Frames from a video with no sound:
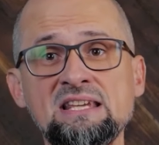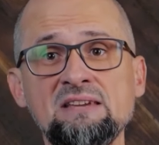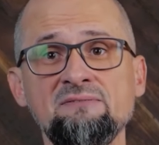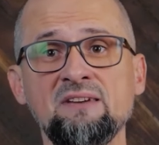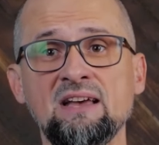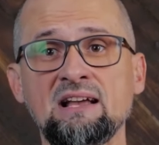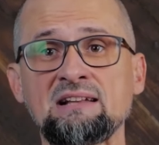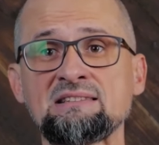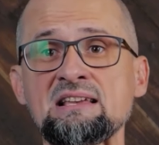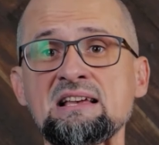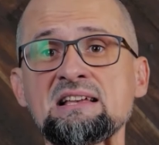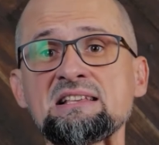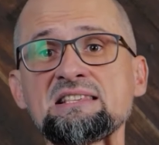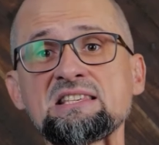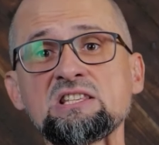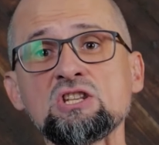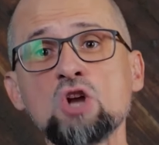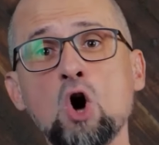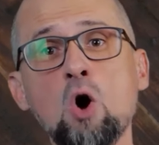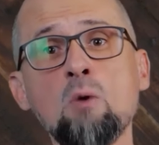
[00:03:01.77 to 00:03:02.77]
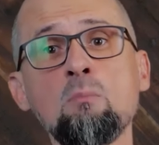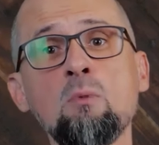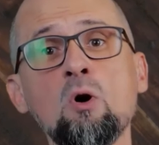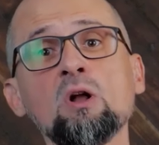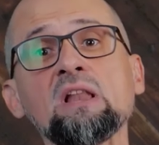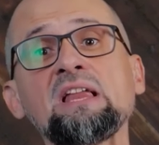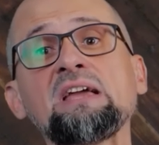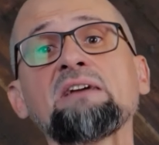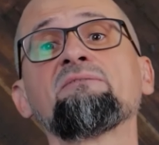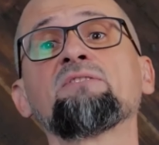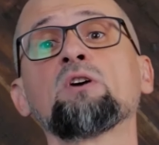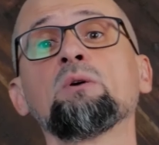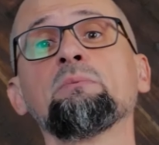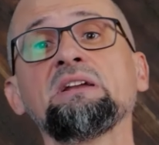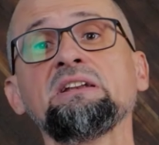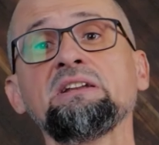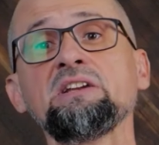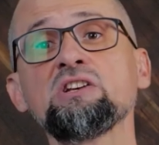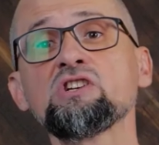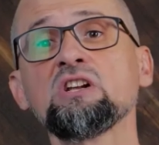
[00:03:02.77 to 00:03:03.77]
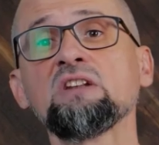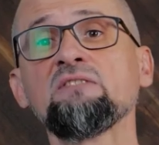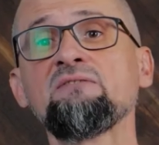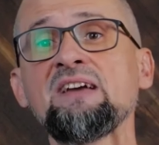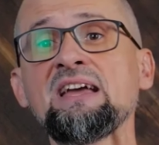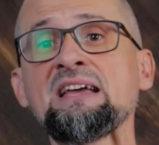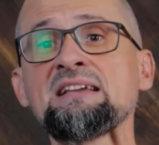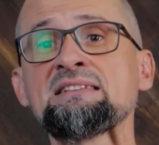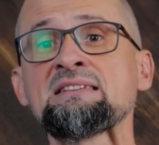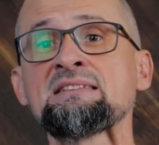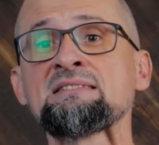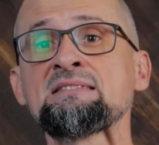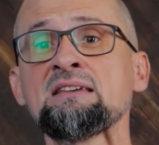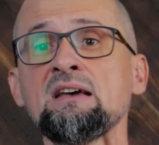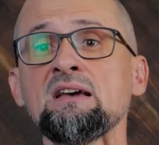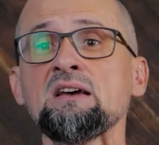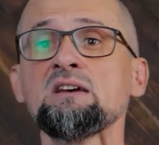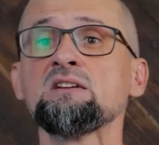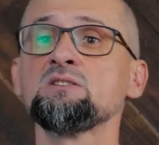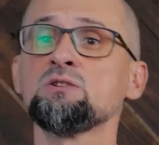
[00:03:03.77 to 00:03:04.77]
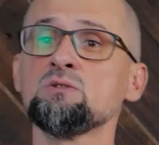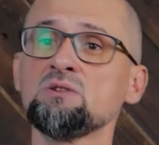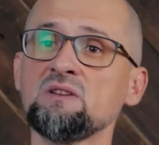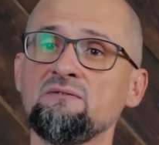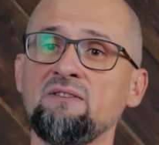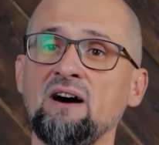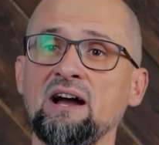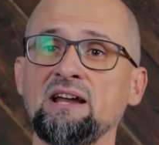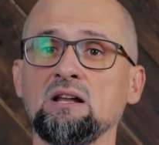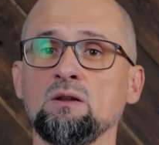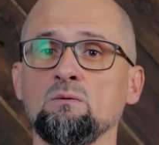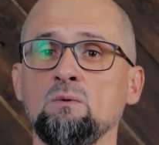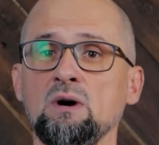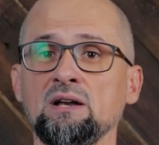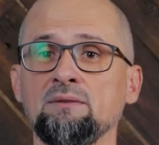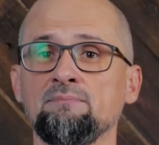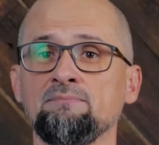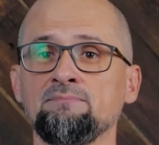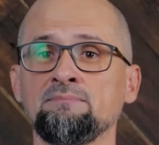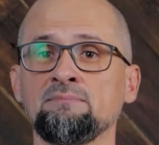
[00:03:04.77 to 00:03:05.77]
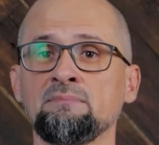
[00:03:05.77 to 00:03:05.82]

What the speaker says: defects snowballing from initial phases to the final one.